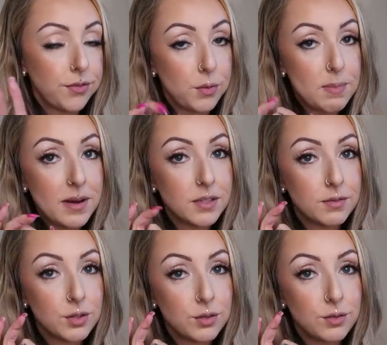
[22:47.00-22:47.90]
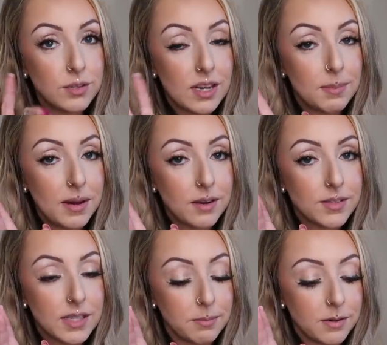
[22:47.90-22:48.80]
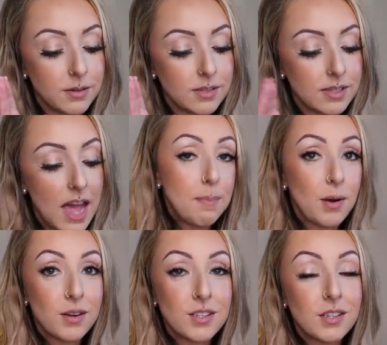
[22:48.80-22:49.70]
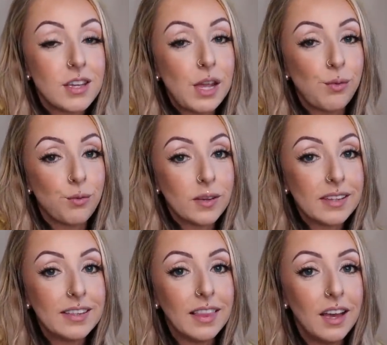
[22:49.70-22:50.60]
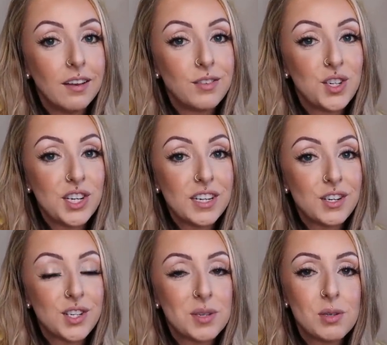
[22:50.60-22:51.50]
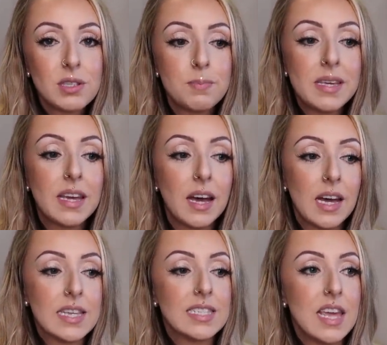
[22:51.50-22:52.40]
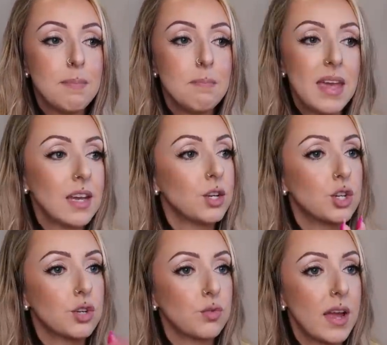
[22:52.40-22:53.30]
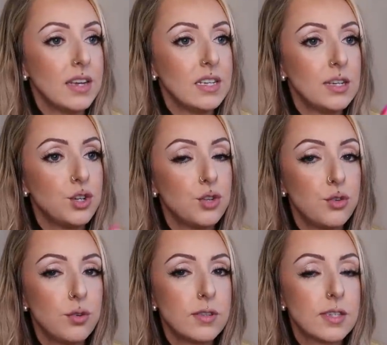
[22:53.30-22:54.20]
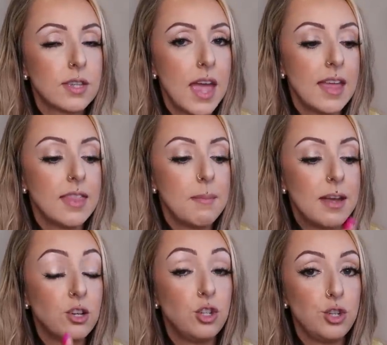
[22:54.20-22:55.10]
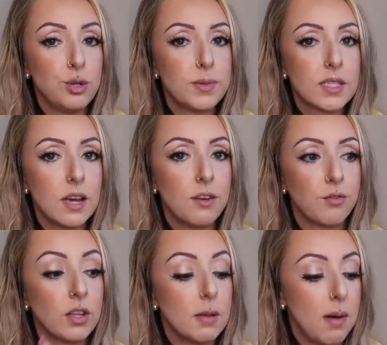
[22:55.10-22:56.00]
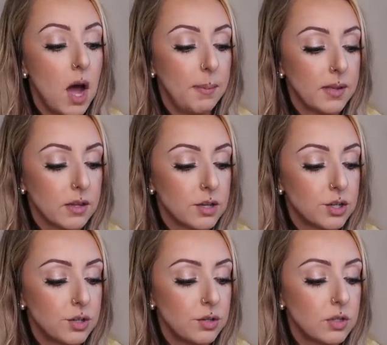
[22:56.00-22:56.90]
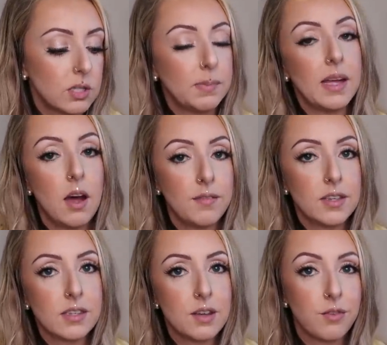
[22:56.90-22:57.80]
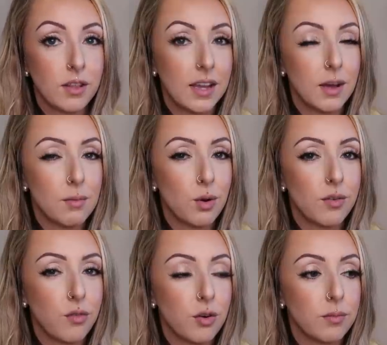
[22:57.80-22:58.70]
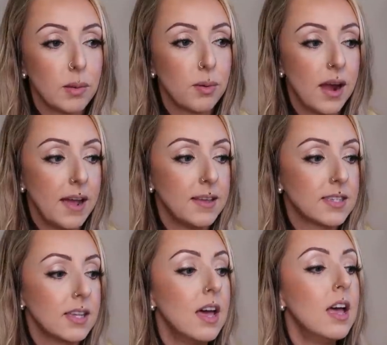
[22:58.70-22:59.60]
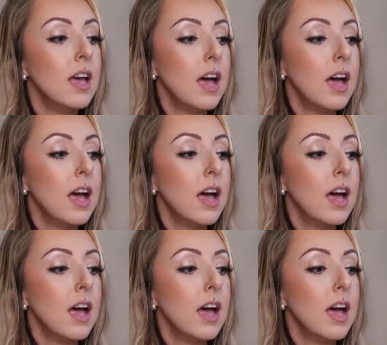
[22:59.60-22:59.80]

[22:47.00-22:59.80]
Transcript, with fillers: three pairs of shoes and a pair of slippers. I personally really love Shein shoes because they make trendy shoes and they make dupes of really popular shoes, but obviously for like a more affordable price.